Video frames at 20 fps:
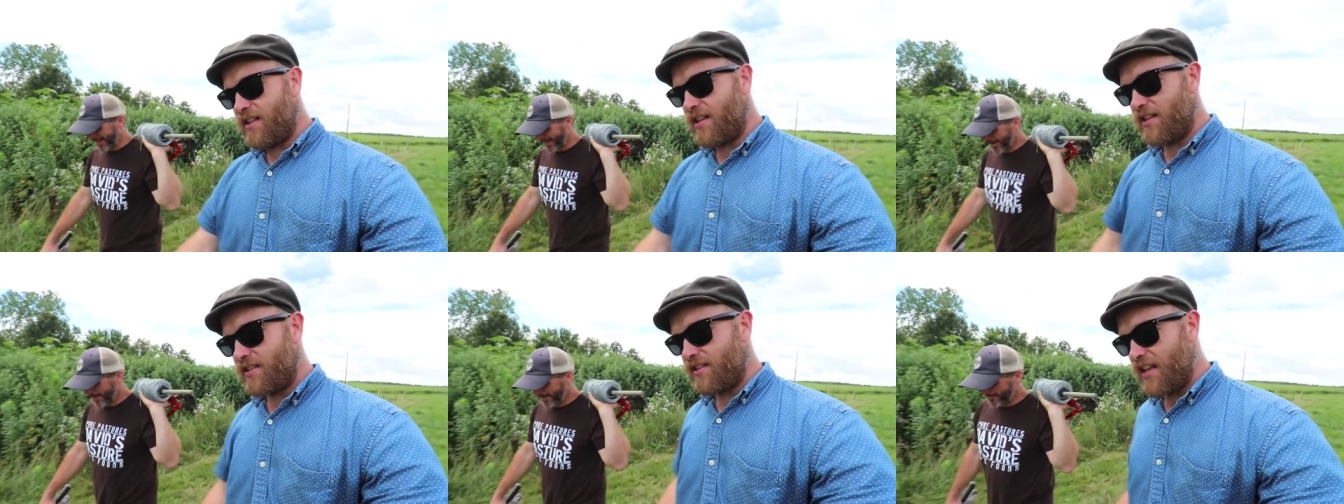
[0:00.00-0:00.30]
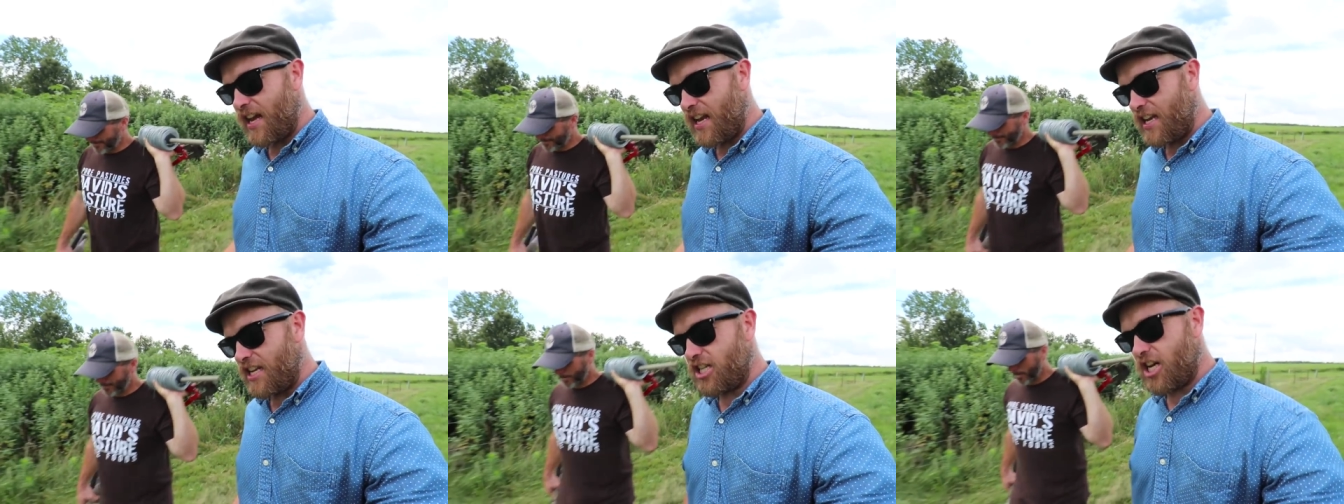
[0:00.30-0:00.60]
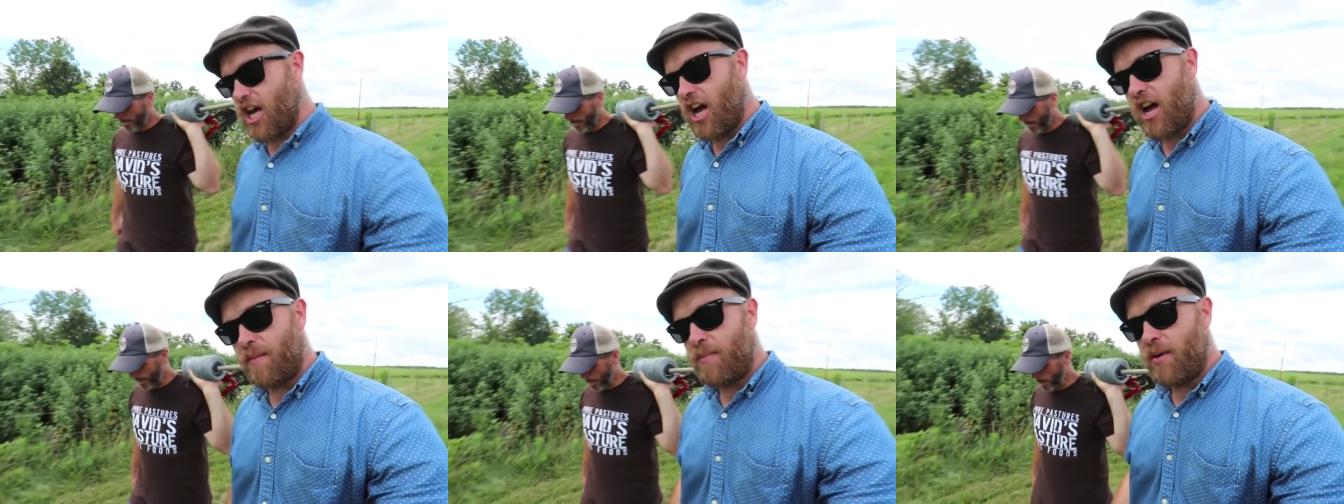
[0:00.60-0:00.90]
this steady
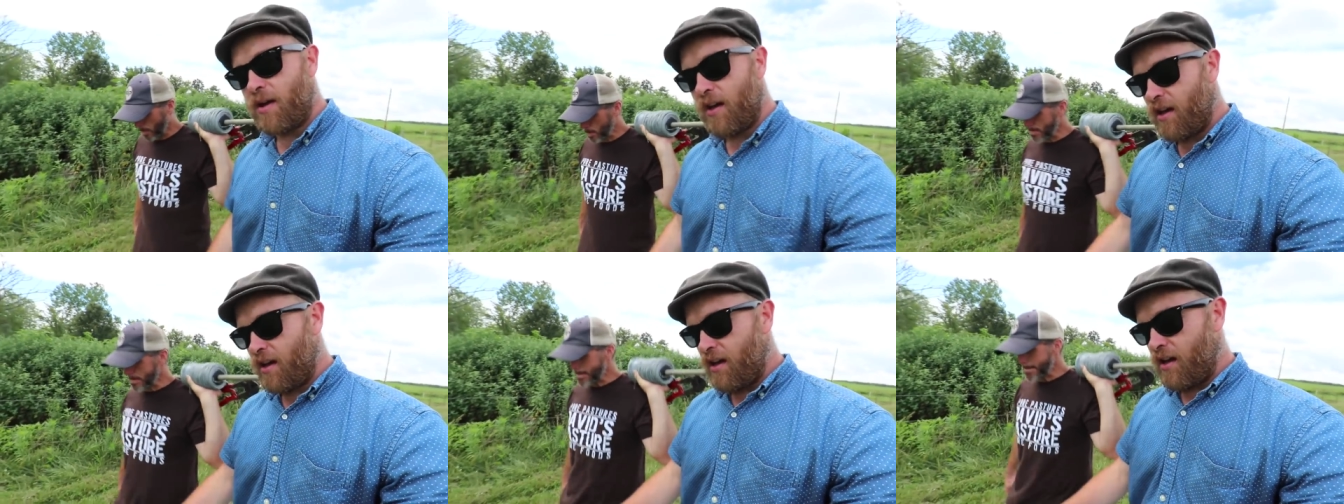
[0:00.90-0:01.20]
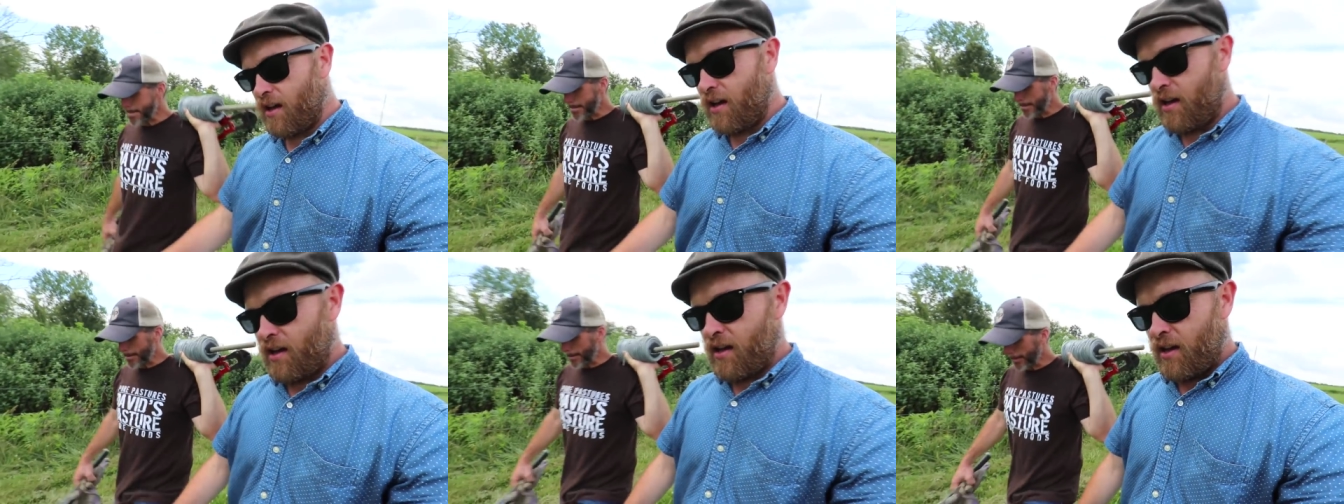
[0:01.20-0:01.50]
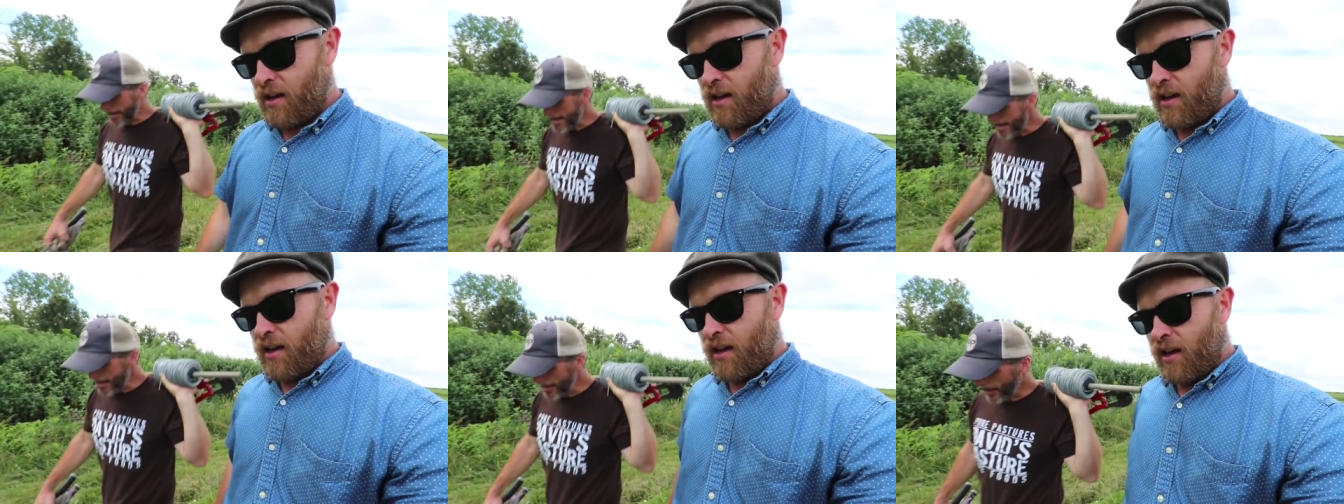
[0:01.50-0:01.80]
job
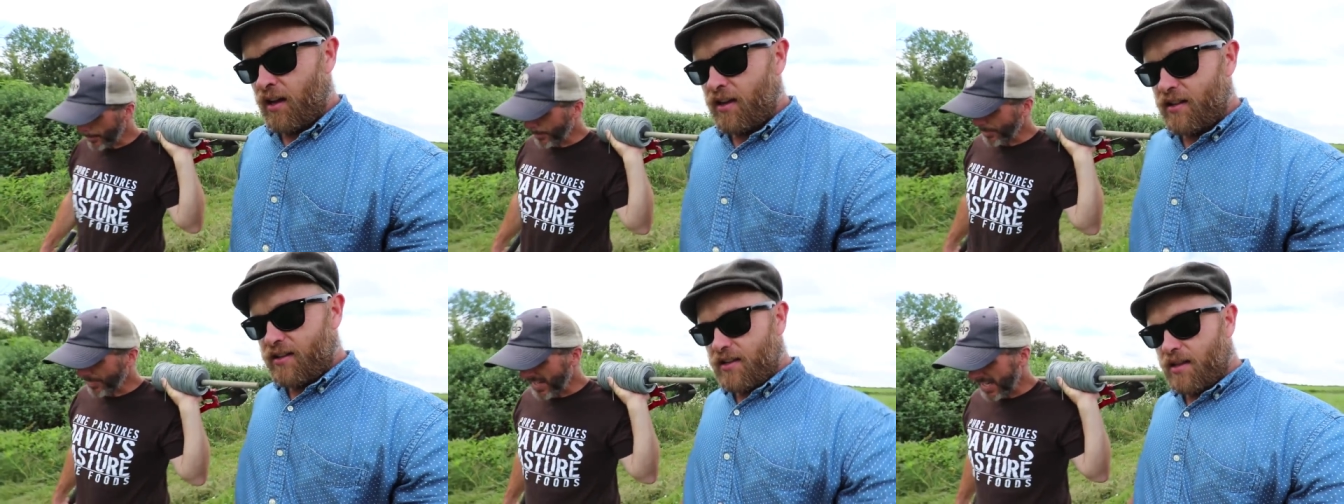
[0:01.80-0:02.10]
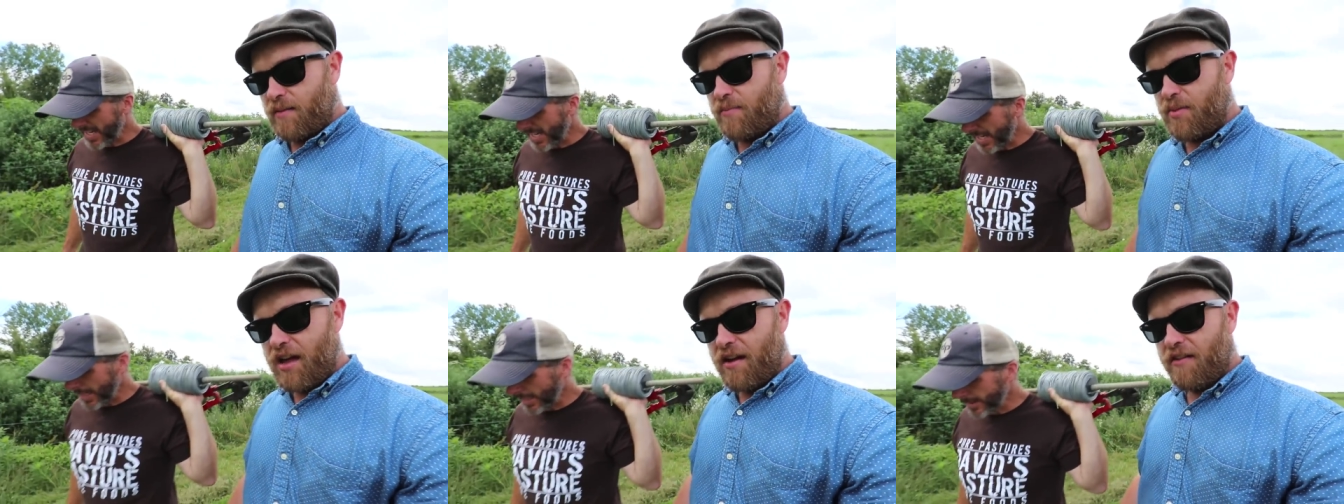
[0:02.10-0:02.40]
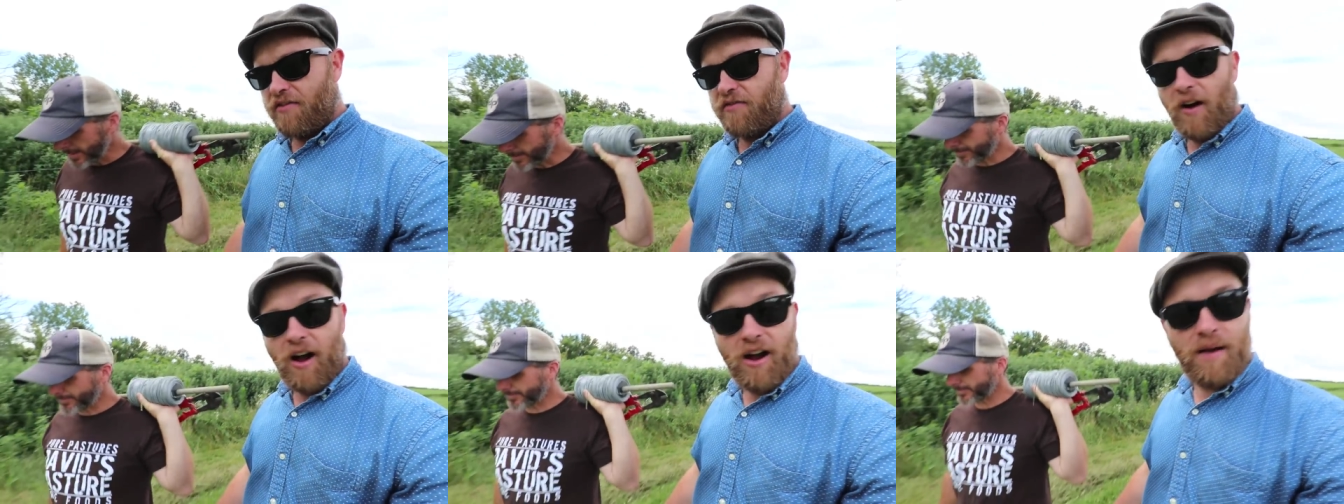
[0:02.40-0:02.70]
to be a
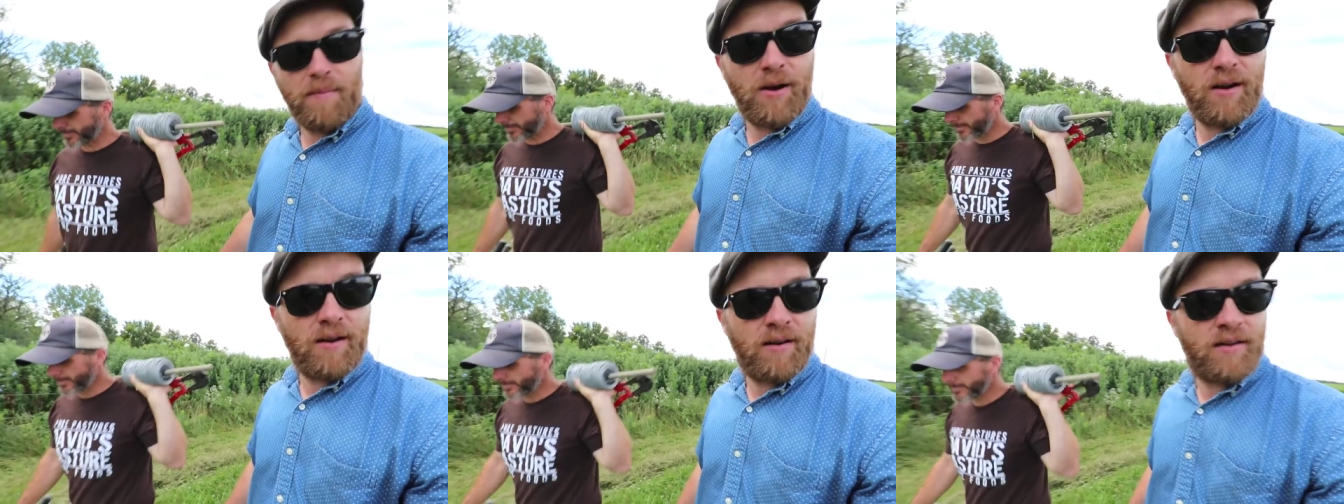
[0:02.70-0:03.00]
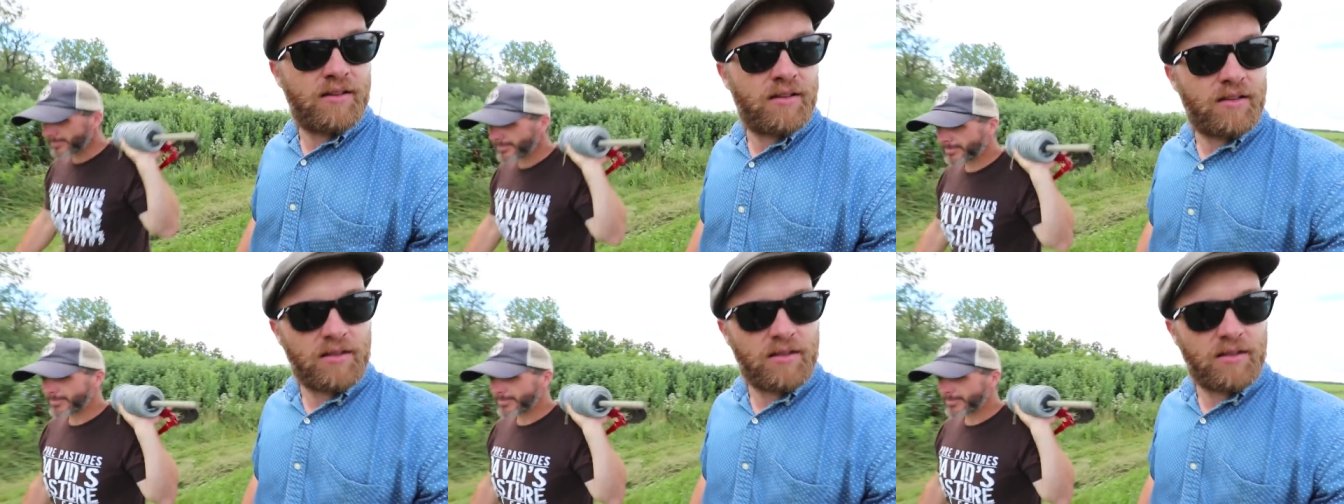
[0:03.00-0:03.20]
farmer?